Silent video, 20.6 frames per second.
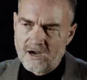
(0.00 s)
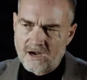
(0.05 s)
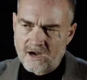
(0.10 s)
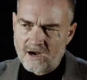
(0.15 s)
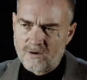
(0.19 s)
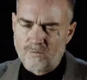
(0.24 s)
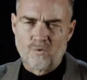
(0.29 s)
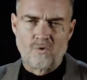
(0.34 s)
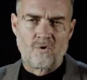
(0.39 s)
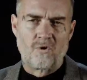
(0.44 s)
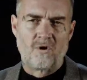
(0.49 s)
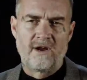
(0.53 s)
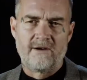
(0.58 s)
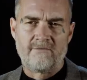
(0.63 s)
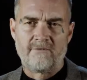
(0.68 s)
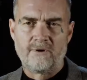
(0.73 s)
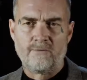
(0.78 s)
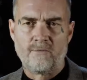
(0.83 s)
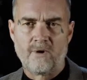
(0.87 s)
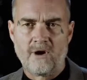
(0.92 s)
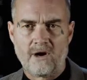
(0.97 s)
War
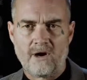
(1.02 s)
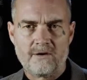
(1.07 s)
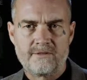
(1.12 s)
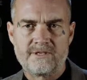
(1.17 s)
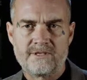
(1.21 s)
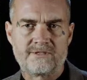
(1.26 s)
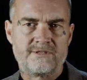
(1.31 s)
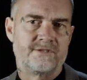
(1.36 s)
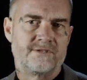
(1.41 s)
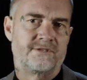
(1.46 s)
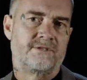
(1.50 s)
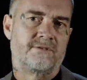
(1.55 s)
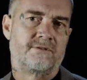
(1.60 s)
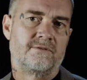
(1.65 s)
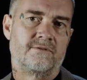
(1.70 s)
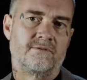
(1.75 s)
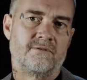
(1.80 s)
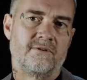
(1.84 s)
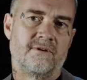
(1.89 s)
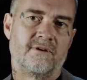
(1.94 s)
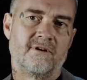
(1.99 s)
everywhere. This
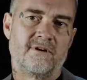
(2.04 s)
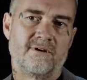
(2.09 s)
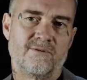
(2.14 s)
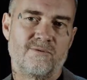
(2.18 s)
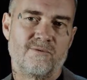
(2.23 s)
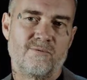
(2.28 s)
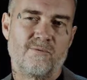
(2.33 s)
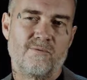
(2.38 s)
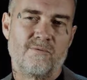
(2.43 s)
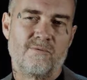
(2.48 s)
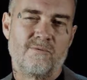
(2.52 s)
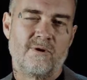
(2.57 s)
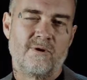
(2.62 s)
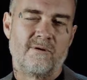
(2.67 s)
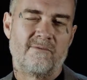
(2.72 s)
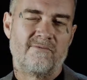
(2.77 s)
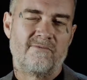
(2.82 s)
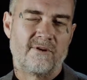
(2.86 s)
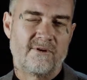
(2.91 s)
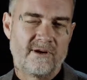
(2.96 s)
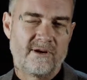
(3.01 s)
is
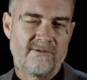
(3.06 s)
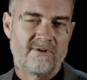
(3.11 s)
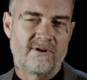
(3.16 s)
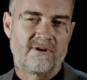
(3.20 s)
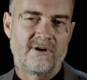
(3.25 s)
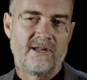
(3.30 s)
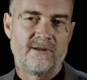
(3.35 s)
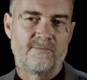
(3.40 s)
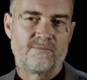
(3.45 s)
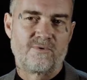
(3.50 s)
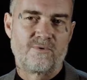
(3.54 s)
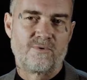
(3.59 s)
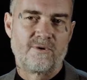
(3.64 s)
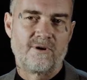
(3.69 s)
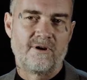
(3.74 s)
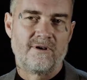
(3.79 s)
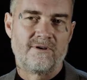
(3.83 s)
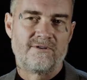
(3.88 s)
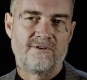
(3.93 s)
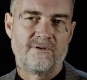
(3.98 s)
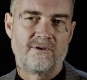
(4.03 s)
very, very
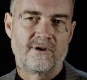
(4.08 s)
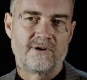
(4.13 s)
important to